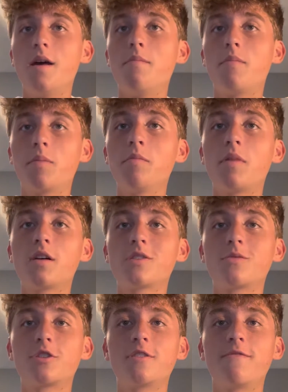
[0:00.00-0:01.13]
Pepper moss
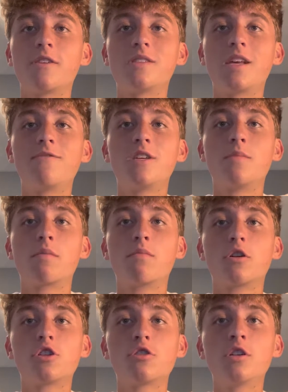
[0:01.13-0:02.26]
originally found safety among
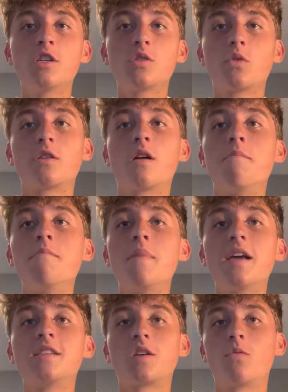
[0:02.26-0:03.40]
birch trees with their
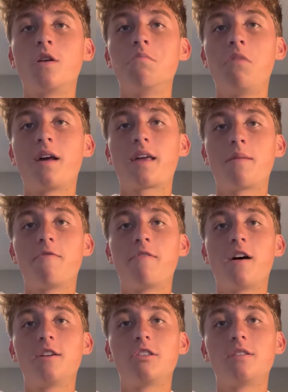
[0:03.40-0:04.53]
amazing white and black
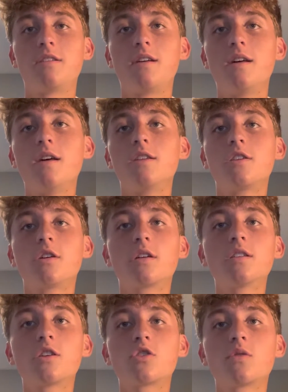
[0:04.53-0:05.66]
camouflage. During
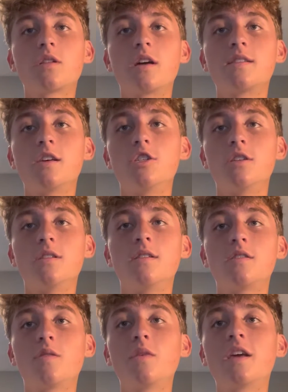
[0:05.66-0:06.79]
industrialization,
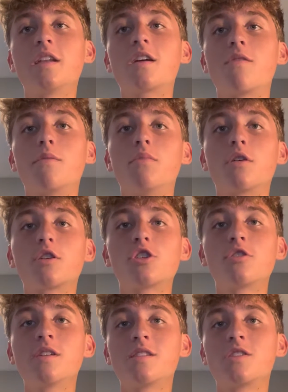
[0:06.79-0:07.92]
soot began to cover birch
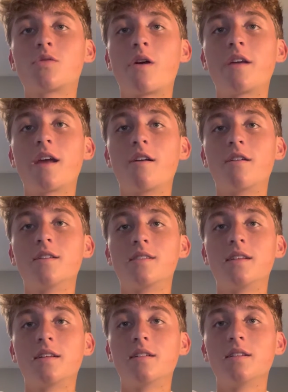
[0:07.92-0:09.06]
trees and surrounding areas in
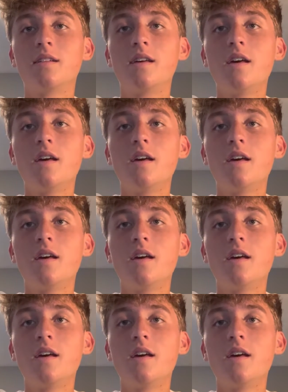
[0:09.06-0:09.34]
England.